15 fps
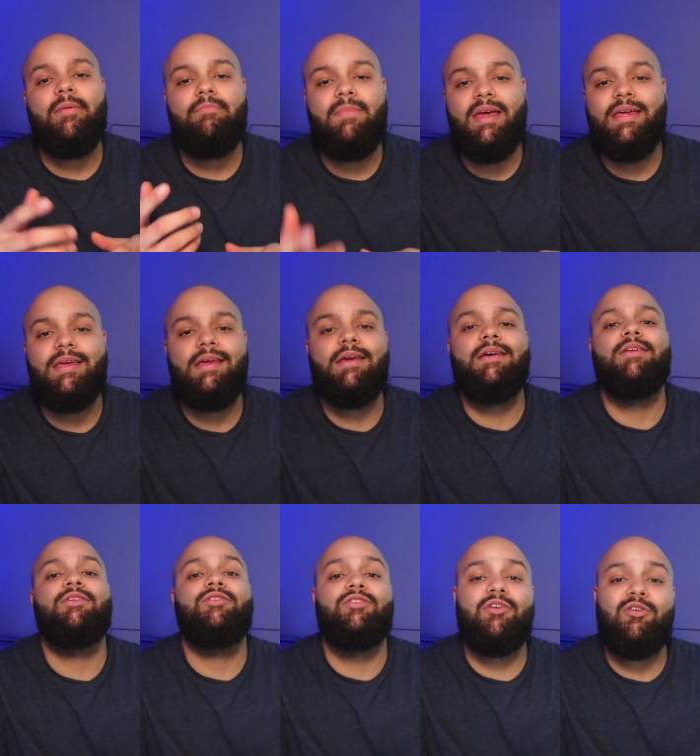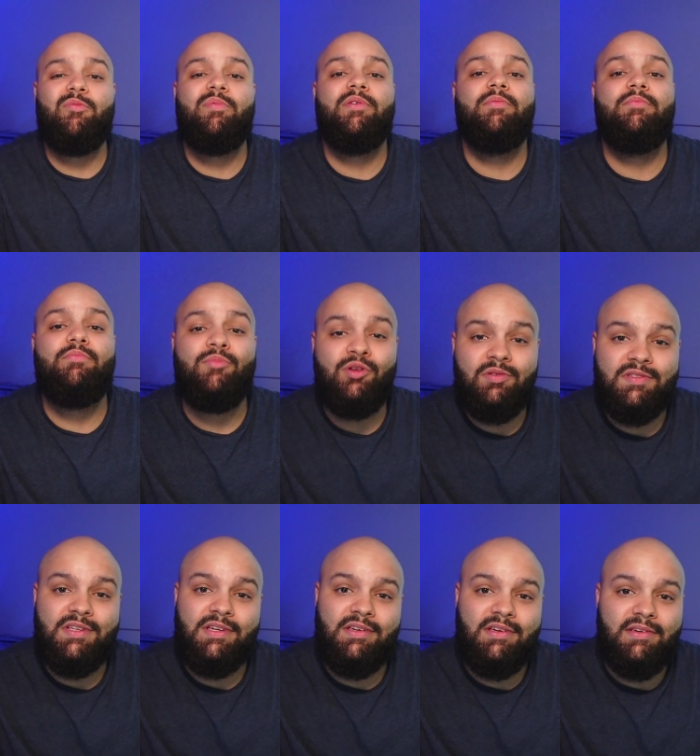making dope
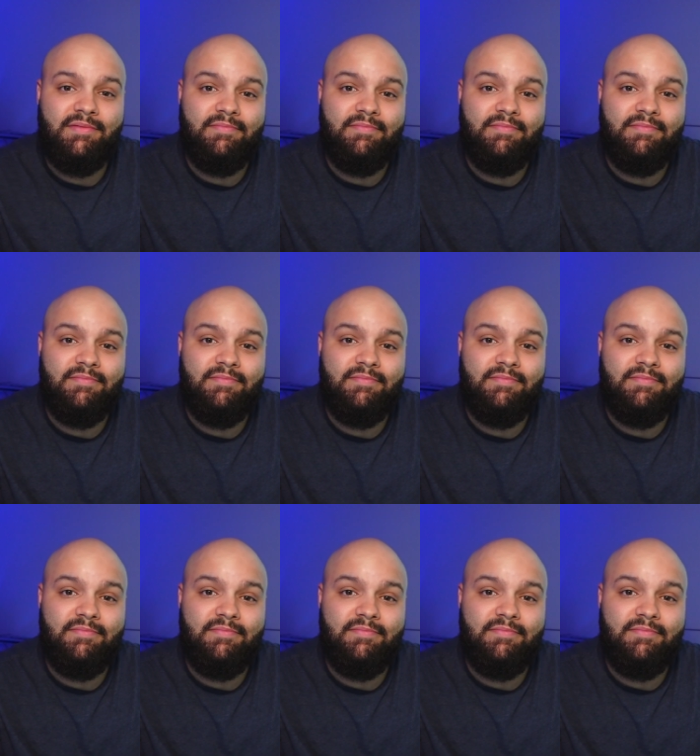music.